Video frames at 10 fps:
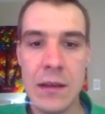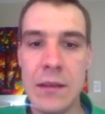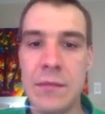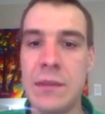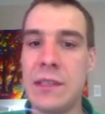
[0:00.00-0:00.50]

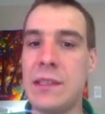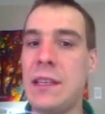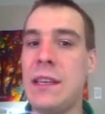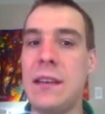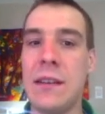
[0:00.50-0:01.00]
which is
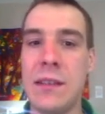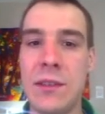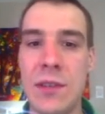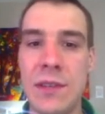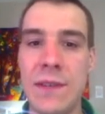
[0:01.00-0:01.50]
the
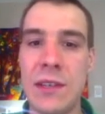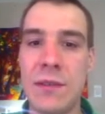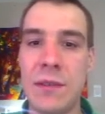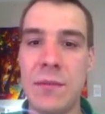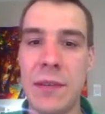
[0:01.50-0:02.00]
concentration of
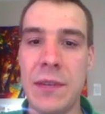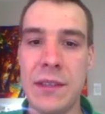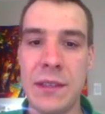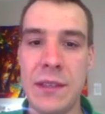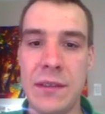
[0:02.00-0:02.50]
H3O
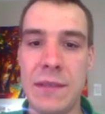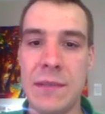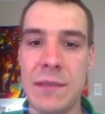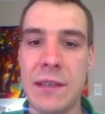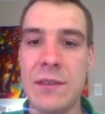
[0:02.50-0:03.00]
plus
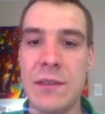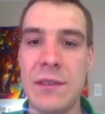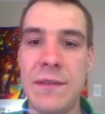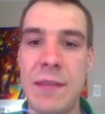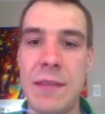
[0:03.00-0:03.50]
times the
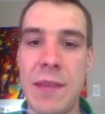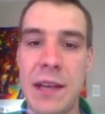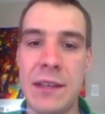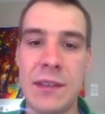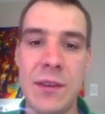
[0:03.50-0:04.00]
concentration of A
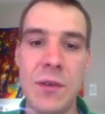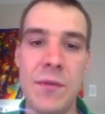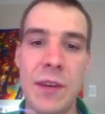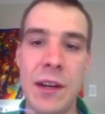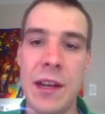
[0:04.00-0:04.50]
minus
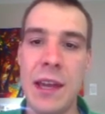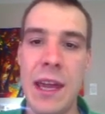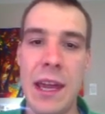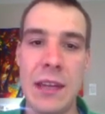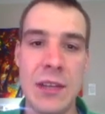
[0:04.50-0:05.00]
over
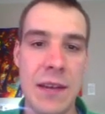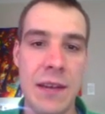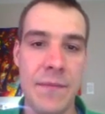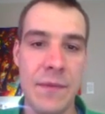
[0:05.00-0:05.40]
Ha.